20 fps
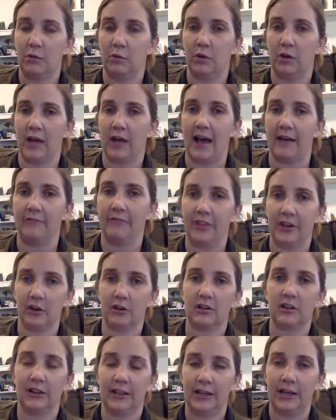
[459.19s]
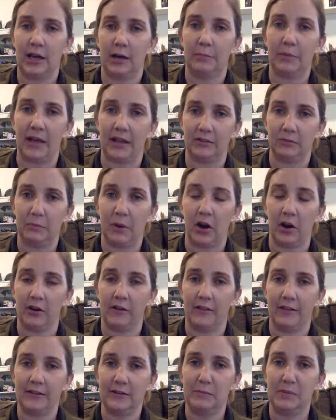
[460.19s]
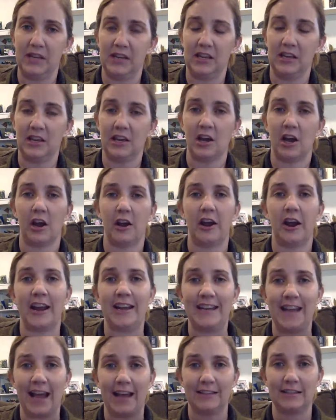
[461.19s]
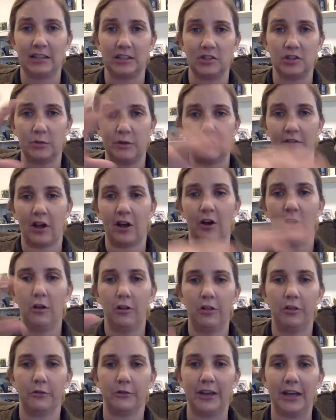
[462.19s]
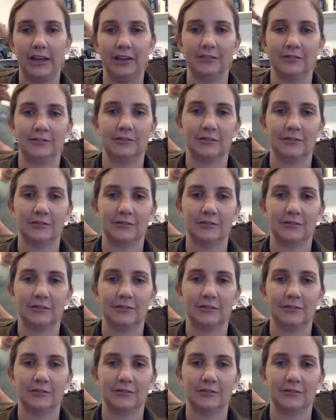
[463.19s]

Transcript: will have their cleanup as part of this PEIR, and NASA. So we've got all three.